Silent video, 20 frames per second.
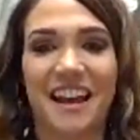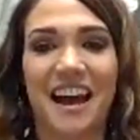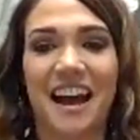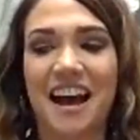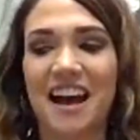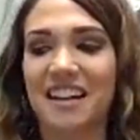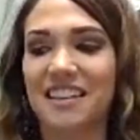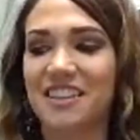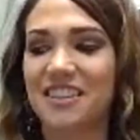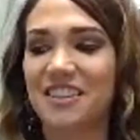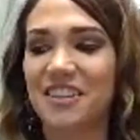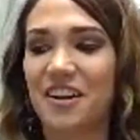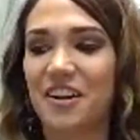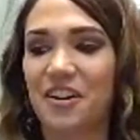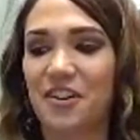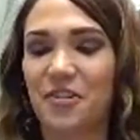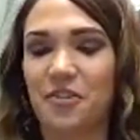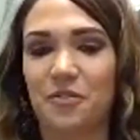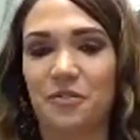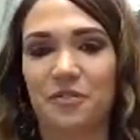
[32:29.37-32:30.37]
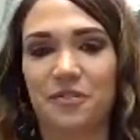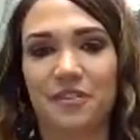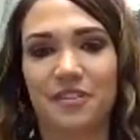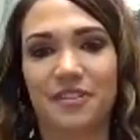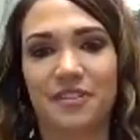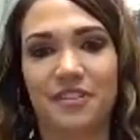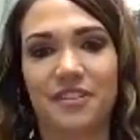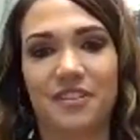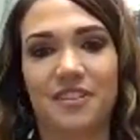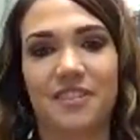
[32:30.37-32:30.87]
Yeah.
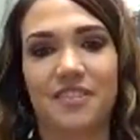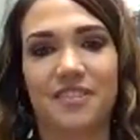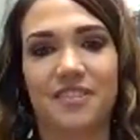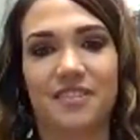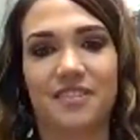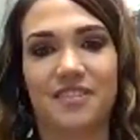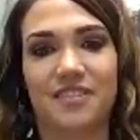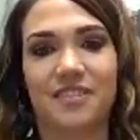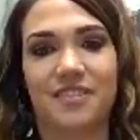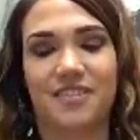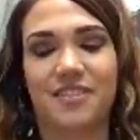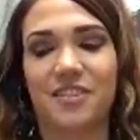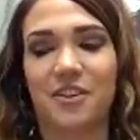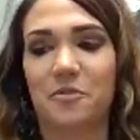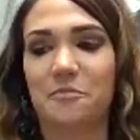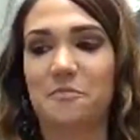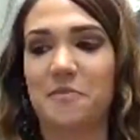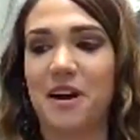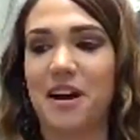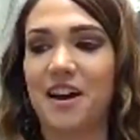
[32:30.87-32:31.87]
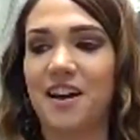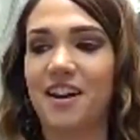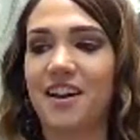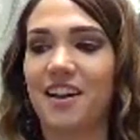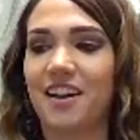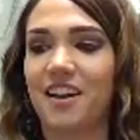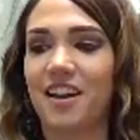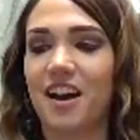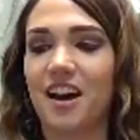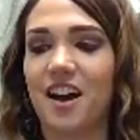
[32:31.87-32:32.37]
So
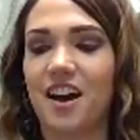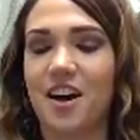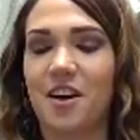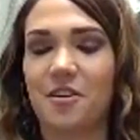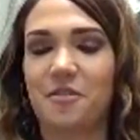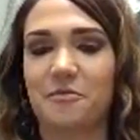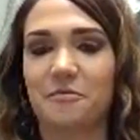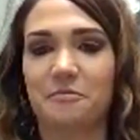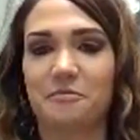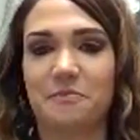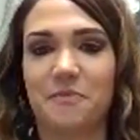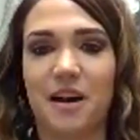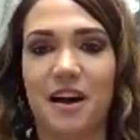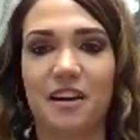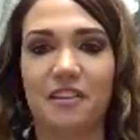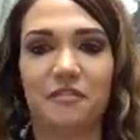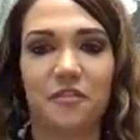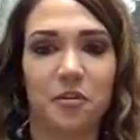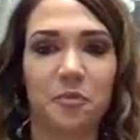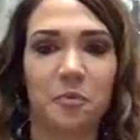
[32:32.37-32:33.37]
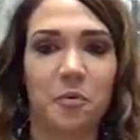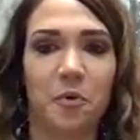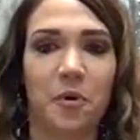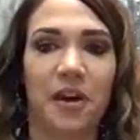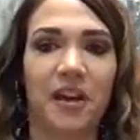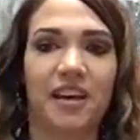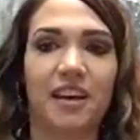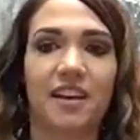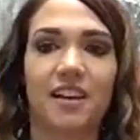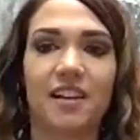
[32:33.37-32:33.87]
my
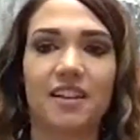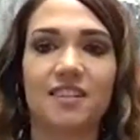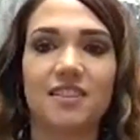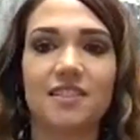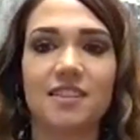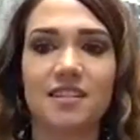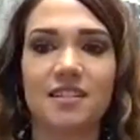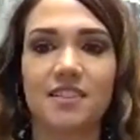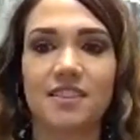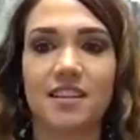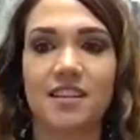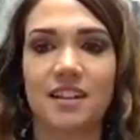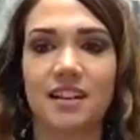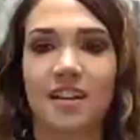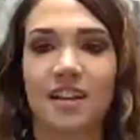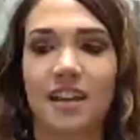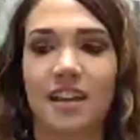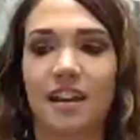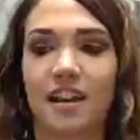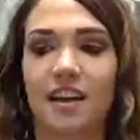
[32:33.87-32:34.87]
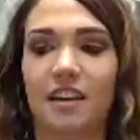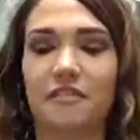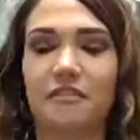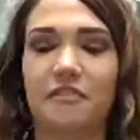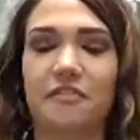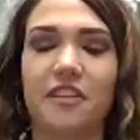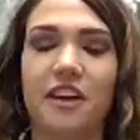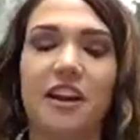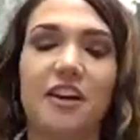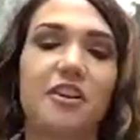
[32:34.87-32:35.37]
viewpoint is,
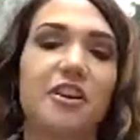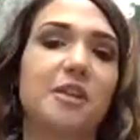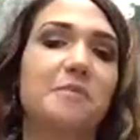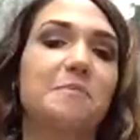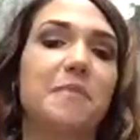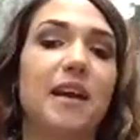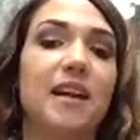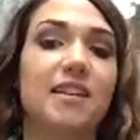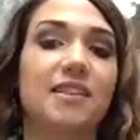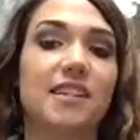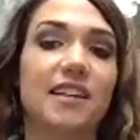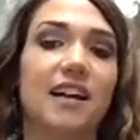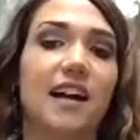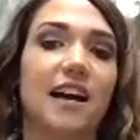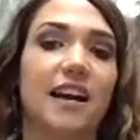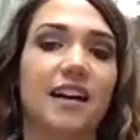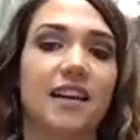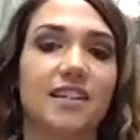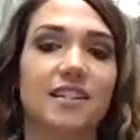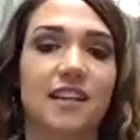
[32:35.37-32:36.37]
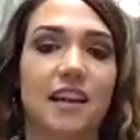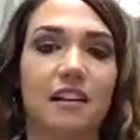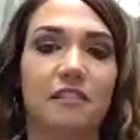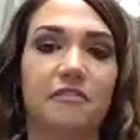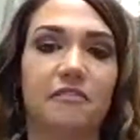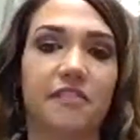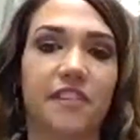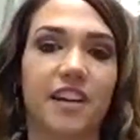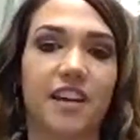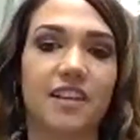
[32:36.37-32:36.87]
if they are an amazing
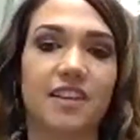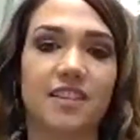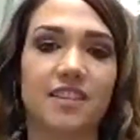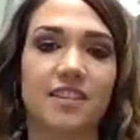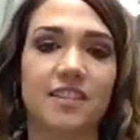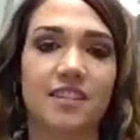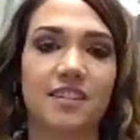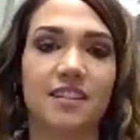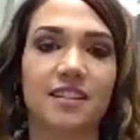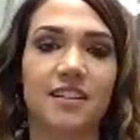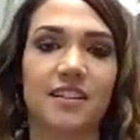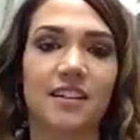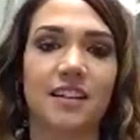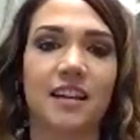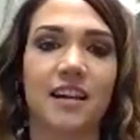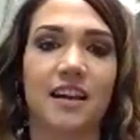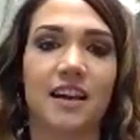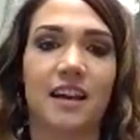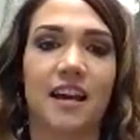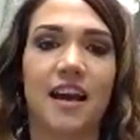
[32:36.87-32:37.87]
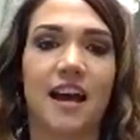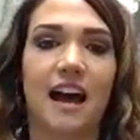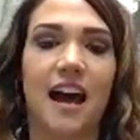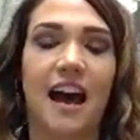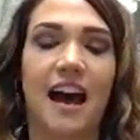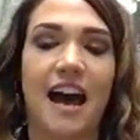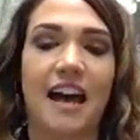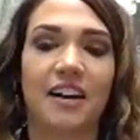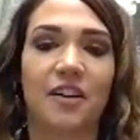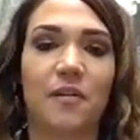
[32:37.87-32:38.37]
ISA fit,
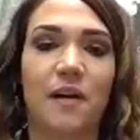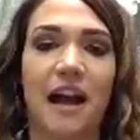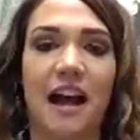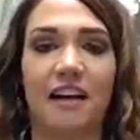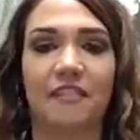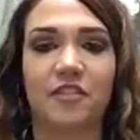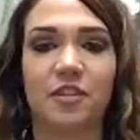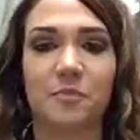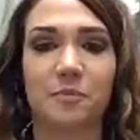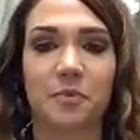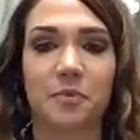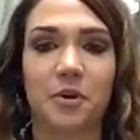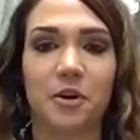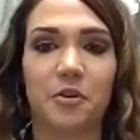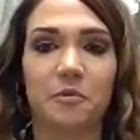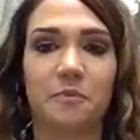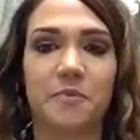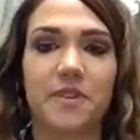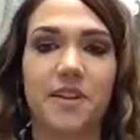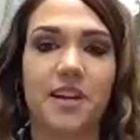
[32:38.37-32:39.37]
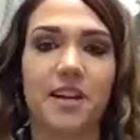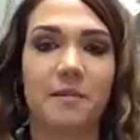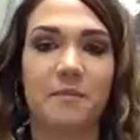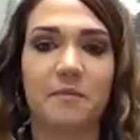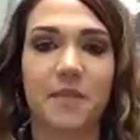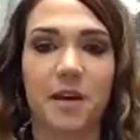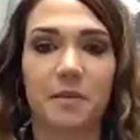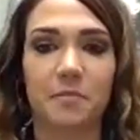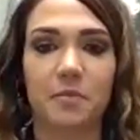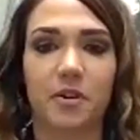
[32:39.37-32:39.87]
I don't have to probe
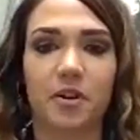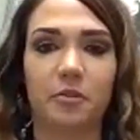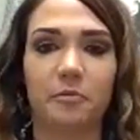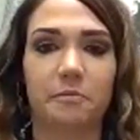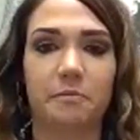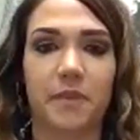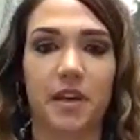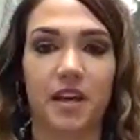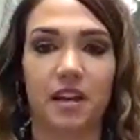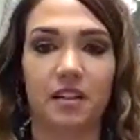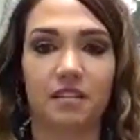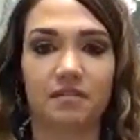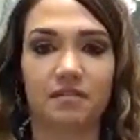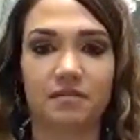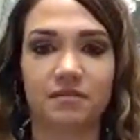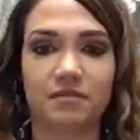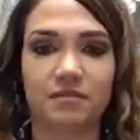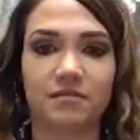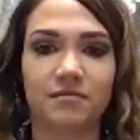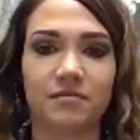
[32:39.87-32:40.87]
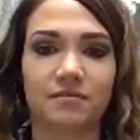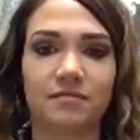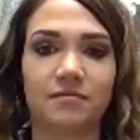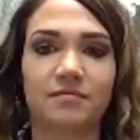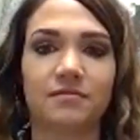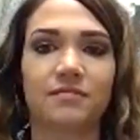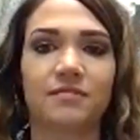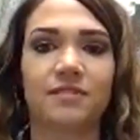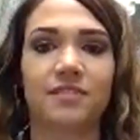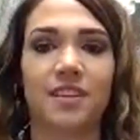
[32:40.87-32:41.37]
them; they probe me.
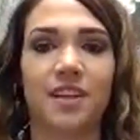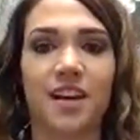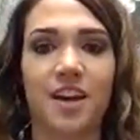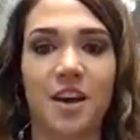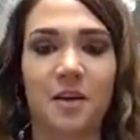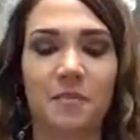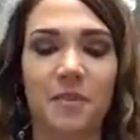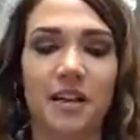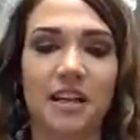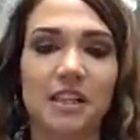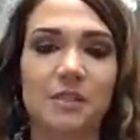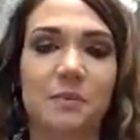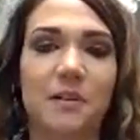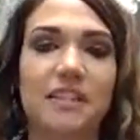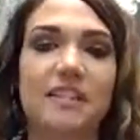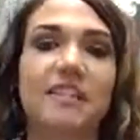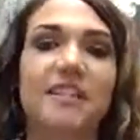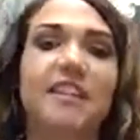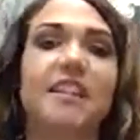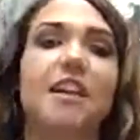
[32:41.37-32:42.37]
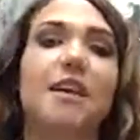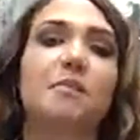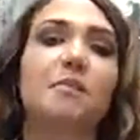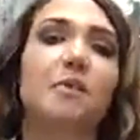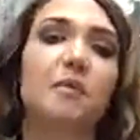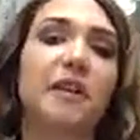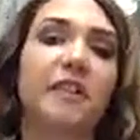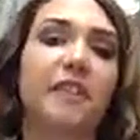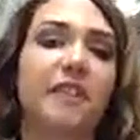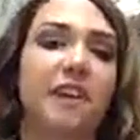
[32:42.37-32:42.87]
Because what's the
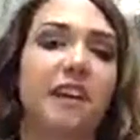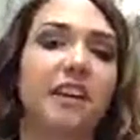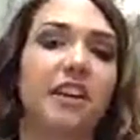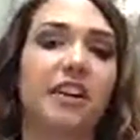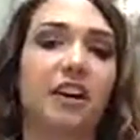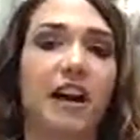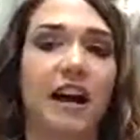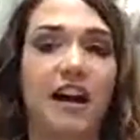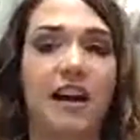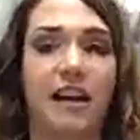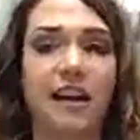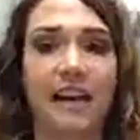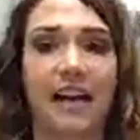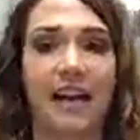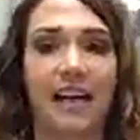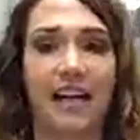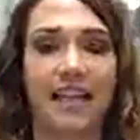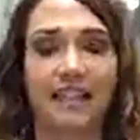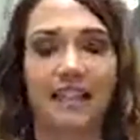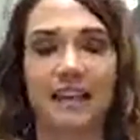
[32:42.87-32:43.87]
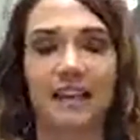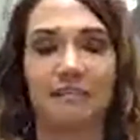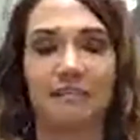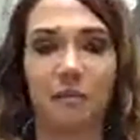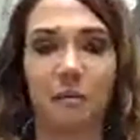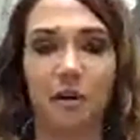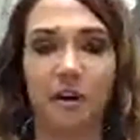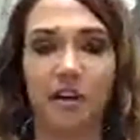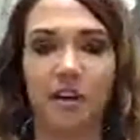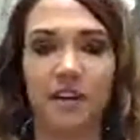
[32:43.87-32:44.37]
number one thing you're hiring an ISA
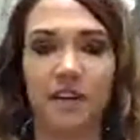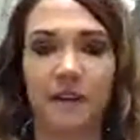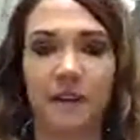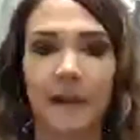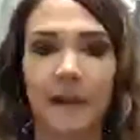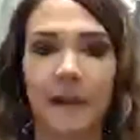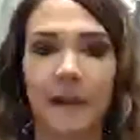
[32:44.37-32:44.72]
for?